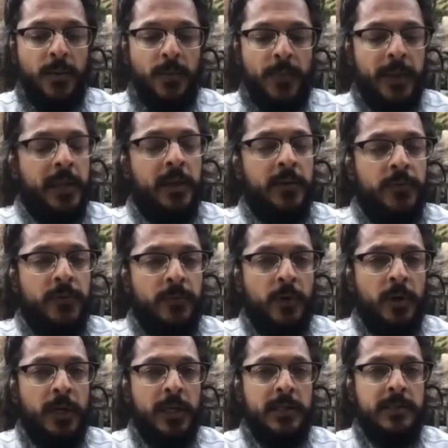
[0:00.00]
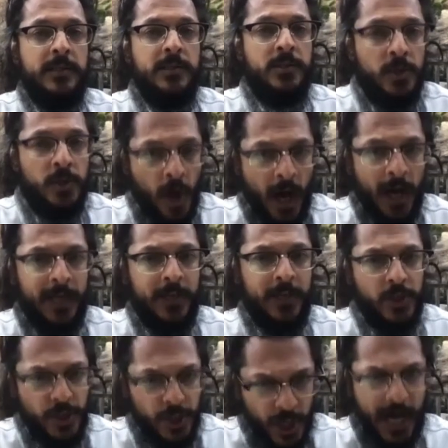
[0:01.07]
Meaningful Mornings is not
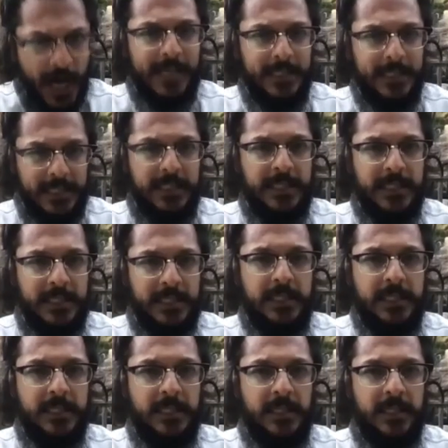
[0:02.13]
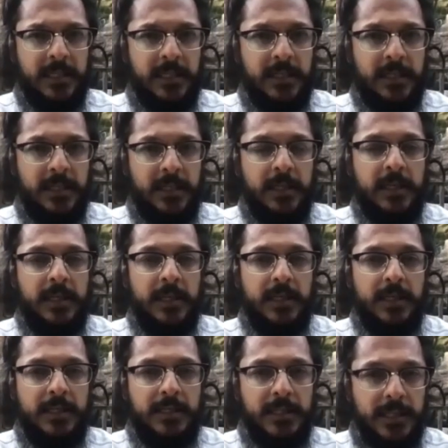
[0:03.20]
just
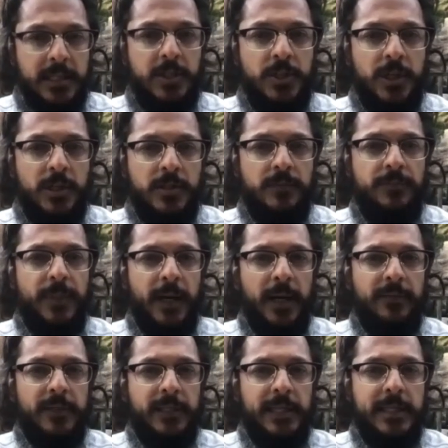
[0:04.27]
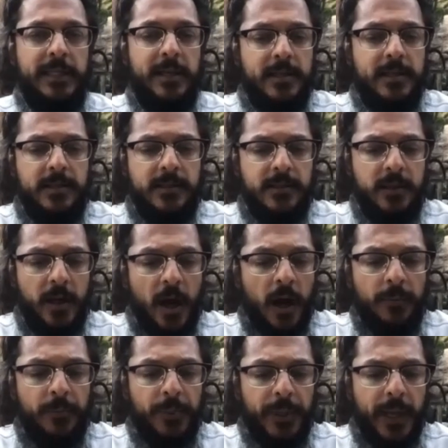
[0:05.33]
the teachings of Bhagavad Gita. This is a
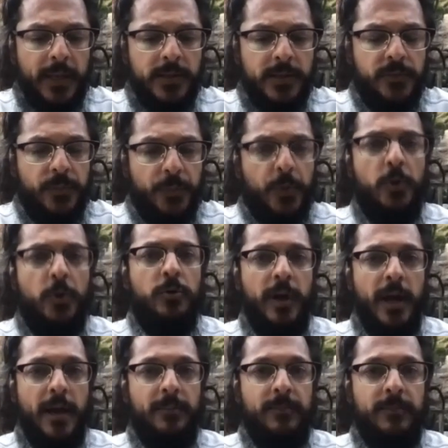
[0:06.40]
comprehensive program